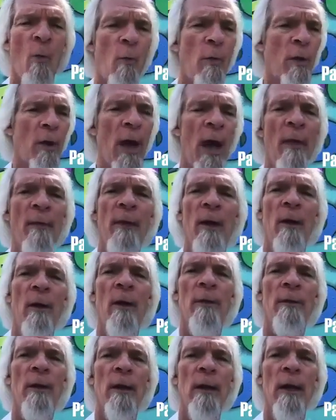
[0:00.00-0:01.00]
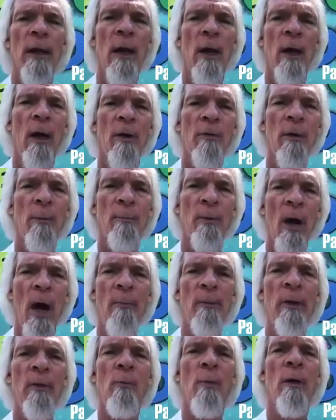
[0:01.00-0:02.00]
We're out there on the
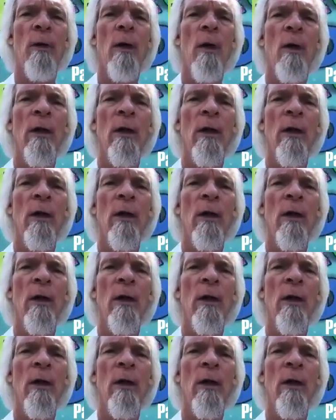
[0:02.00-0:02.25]
property, we're